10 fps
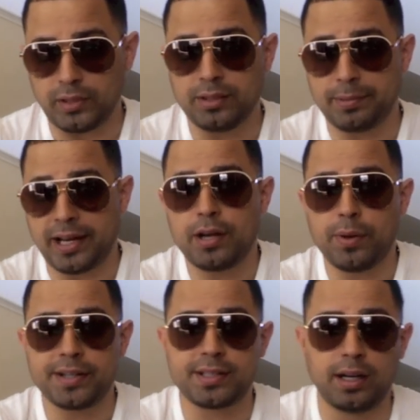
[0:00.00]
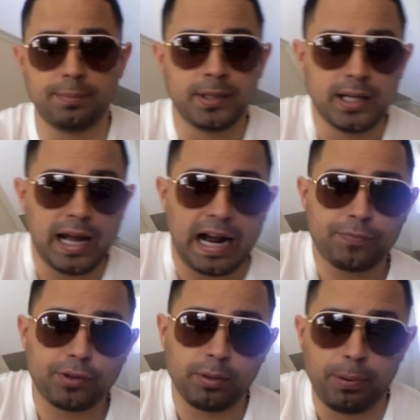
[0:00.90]
But anyways,
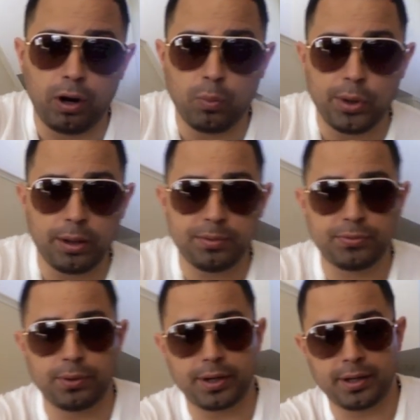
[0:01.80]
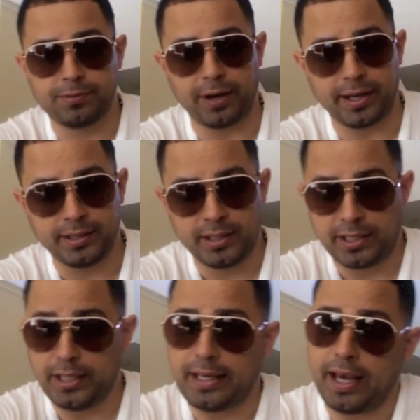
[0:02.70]
after the Paul Williams fight,
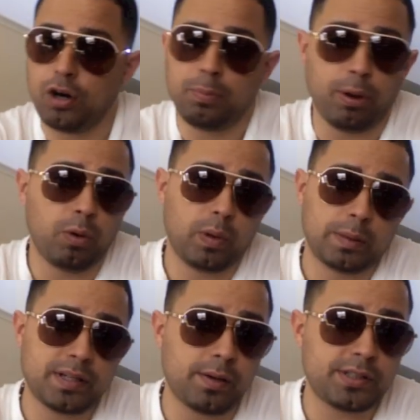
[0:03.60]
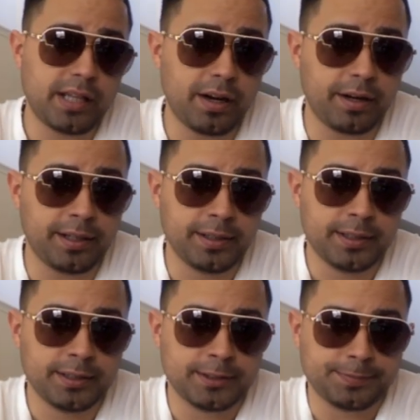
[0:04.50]
he KO'd Paul Williams. That was scary.
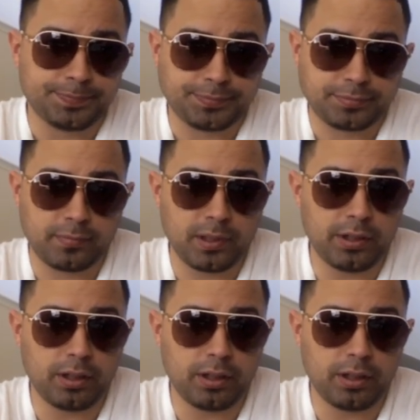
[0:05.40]
You